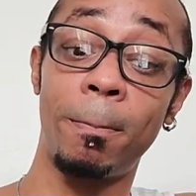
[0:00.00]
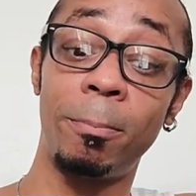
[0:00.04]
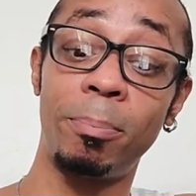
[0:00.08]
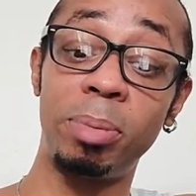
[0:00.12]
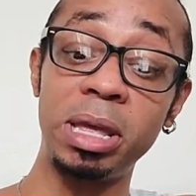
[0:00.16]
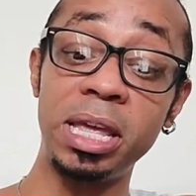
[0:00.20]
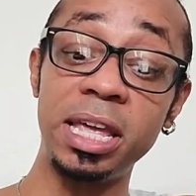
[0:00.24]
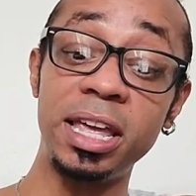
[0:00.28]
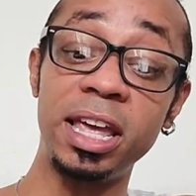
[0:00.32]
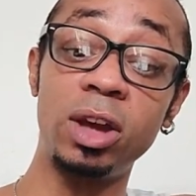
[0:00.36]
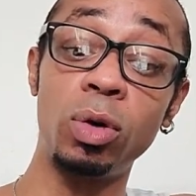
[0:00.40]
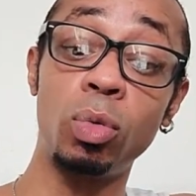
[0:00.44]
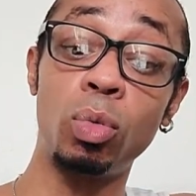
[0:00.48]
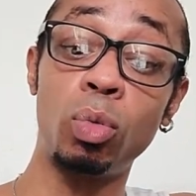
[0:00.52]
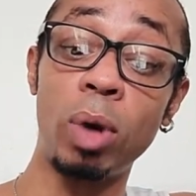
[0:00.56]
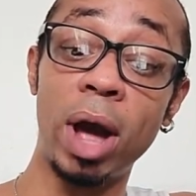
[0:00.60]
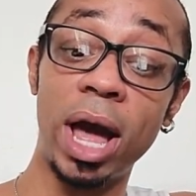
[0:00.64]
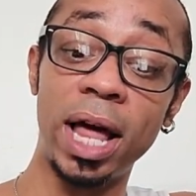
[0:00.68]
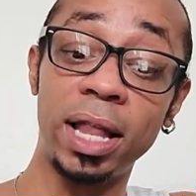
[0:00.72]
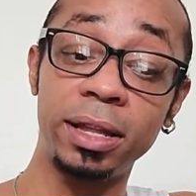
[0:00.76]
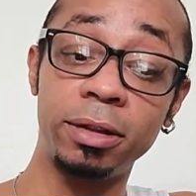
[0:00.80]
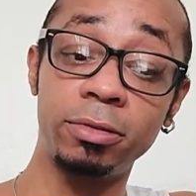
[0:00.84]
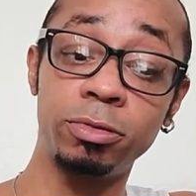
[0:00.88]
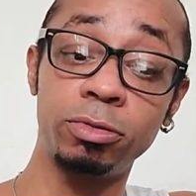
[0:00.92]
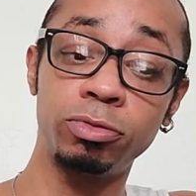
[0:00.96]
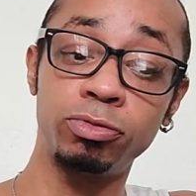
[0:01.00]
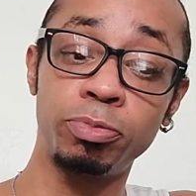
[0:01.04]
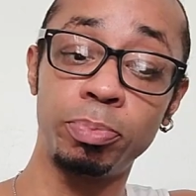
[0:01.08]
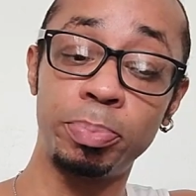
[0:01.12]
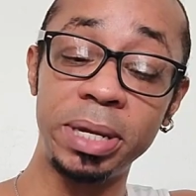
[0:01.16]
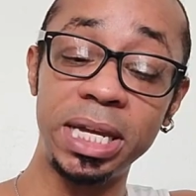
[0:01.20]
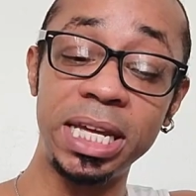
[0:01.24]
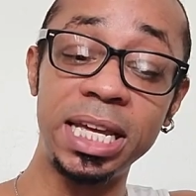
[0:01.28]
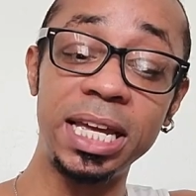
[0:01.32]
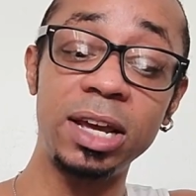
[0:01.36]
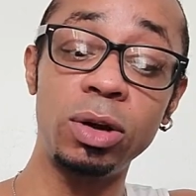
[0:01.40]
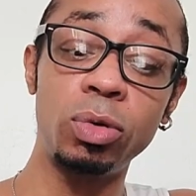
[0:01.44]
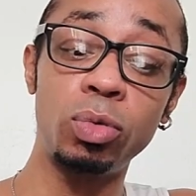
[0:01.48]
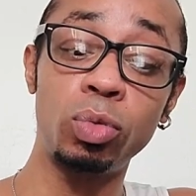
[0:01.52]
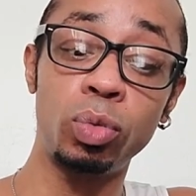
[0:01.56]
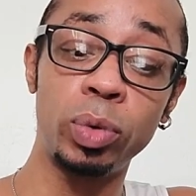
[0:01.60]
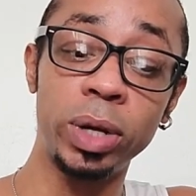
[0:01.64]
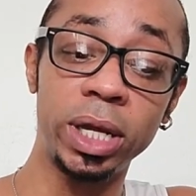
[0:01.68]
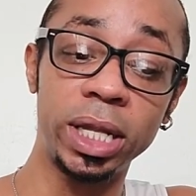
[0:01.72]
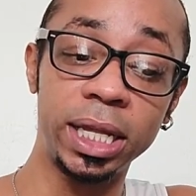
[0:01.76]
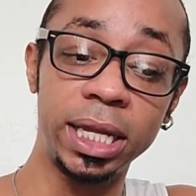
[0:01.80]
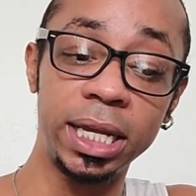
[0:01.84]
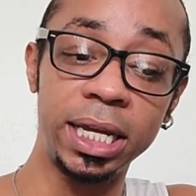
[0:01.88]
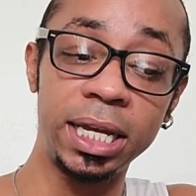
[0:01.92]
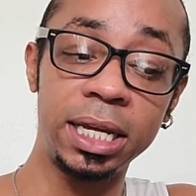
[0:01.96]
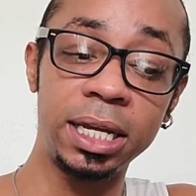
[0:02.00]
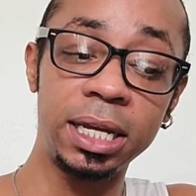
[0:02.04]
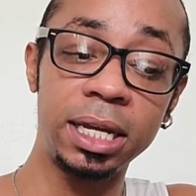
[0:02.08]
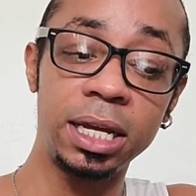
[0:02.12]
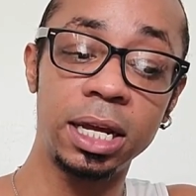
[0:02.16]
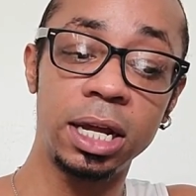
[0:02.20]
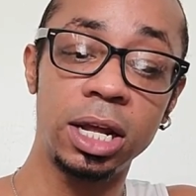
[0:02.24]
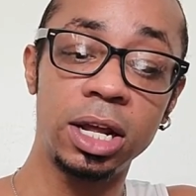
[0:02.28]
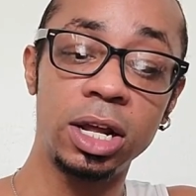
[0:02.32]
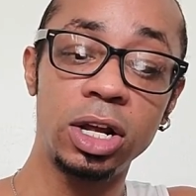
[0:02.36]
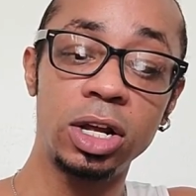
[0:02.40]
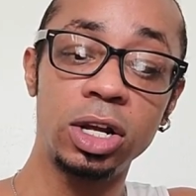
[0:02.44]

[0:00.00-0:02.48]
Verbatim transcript: being well being willing